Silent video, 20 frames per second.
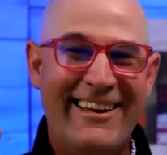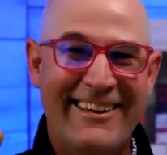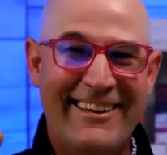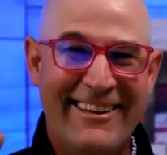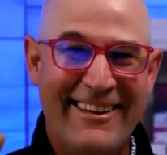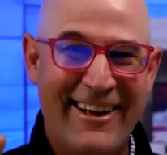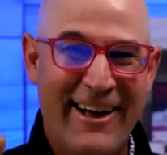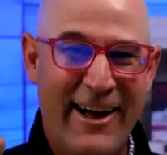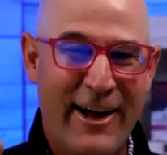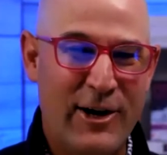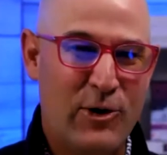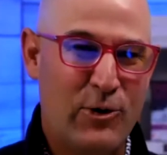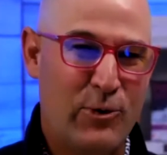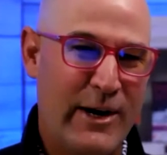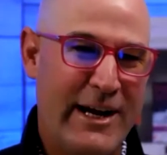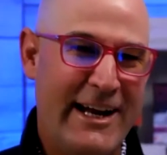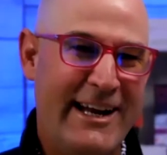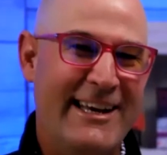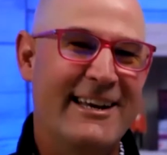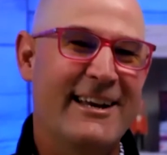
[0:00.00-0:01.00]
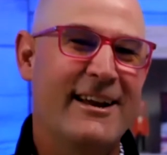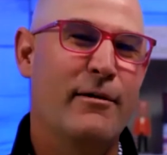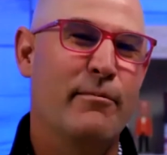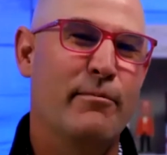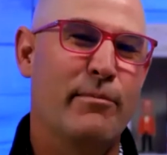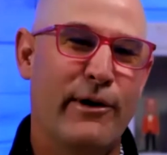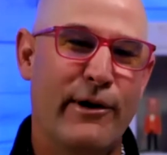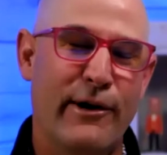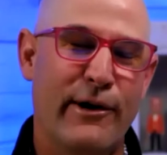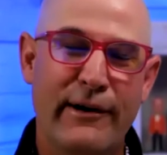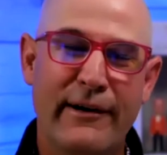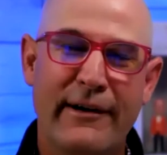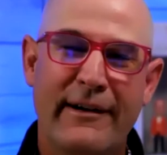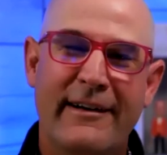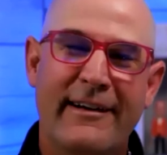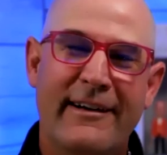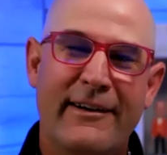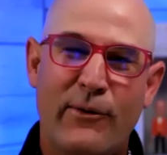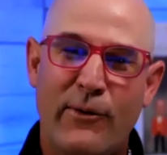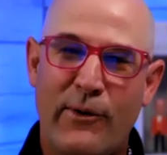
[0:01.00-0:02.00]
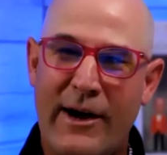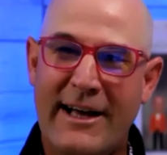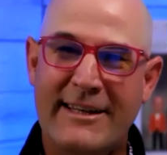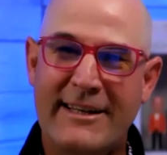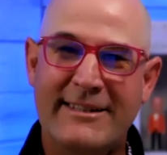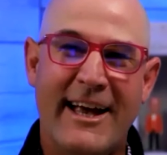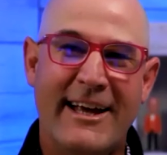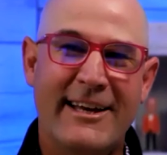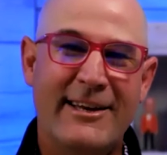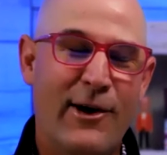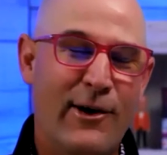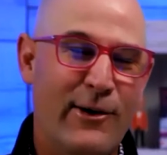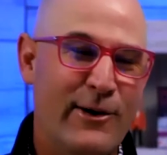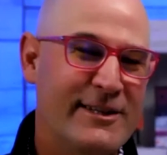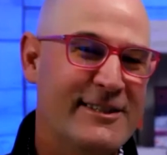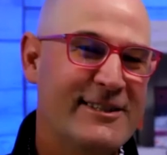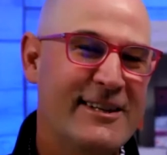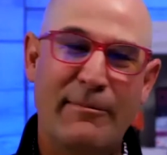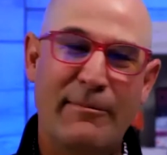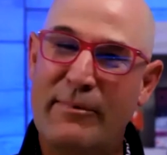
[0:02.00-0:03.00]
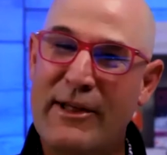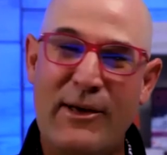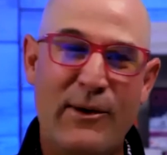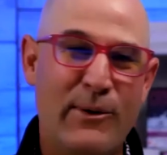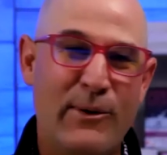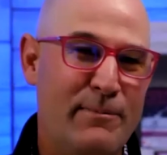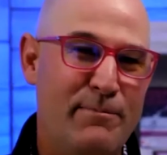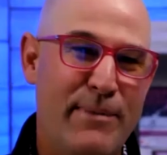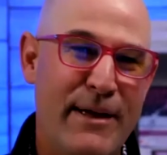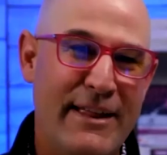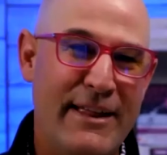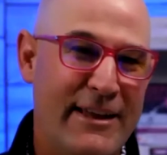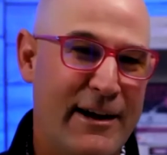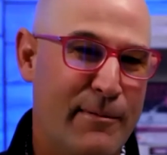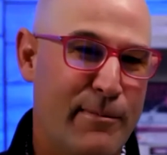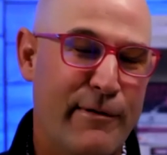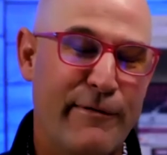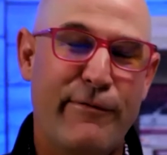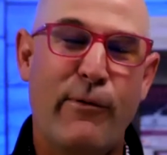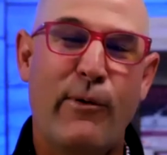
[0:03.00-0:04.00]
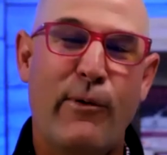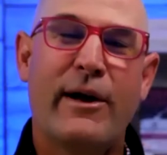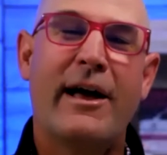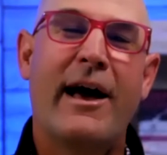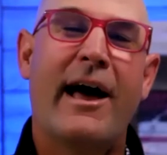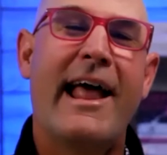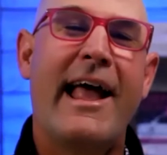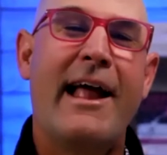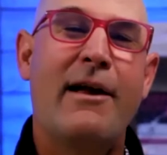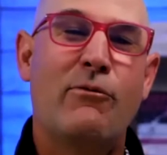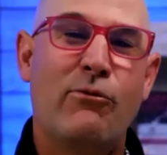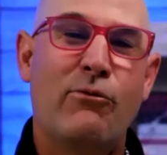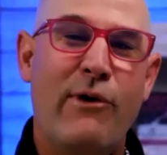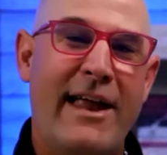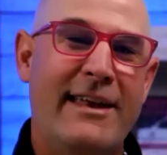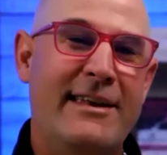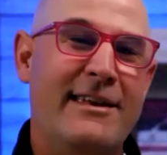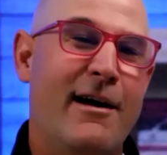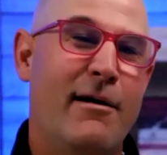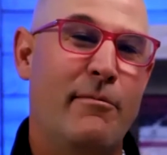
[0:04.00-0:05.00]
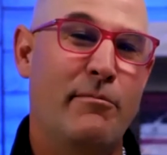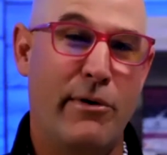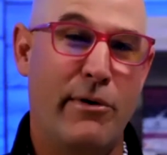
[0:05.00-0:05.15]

a green number, whereas I noticed somebody who had been there before got a red number.